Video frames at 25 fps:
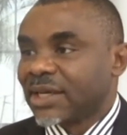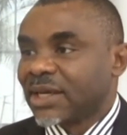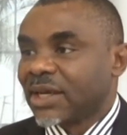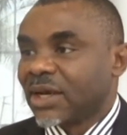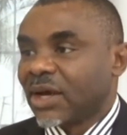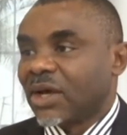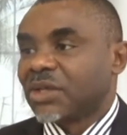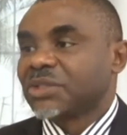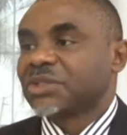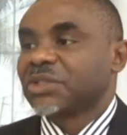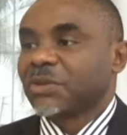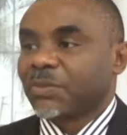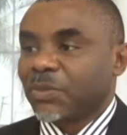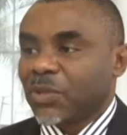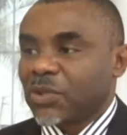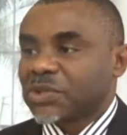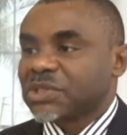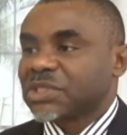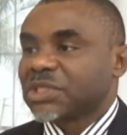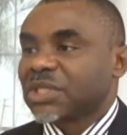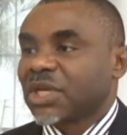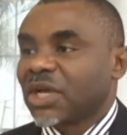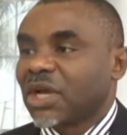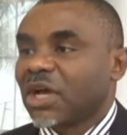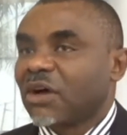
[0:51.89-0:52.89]
on supporting
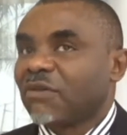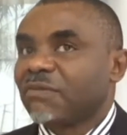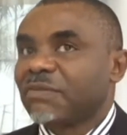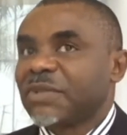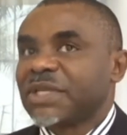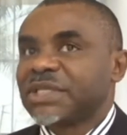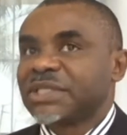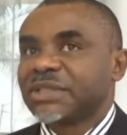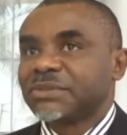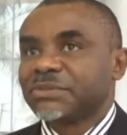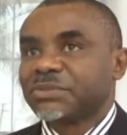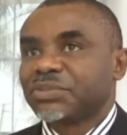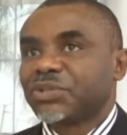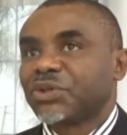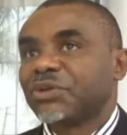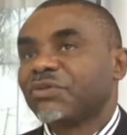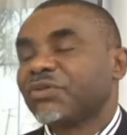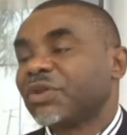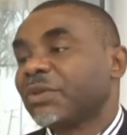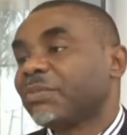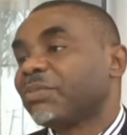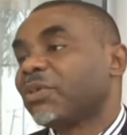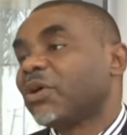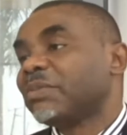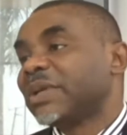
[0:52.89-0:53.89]
the government to improve the
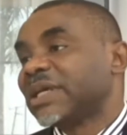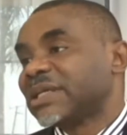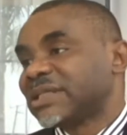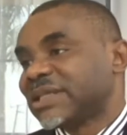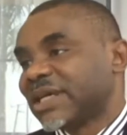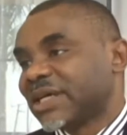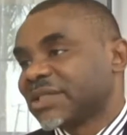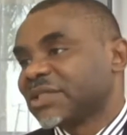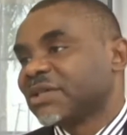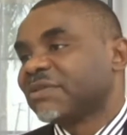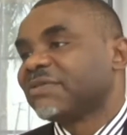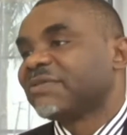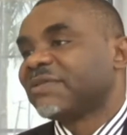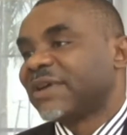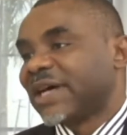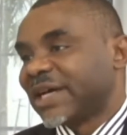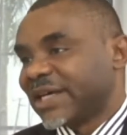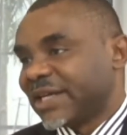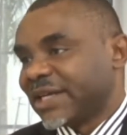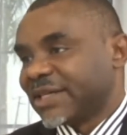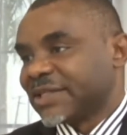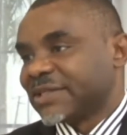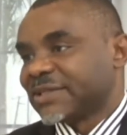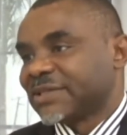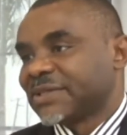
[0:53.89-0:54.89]
public sector
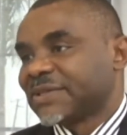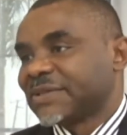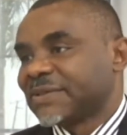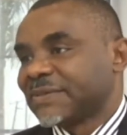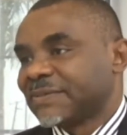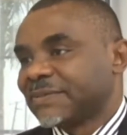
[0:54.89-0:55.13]
finance.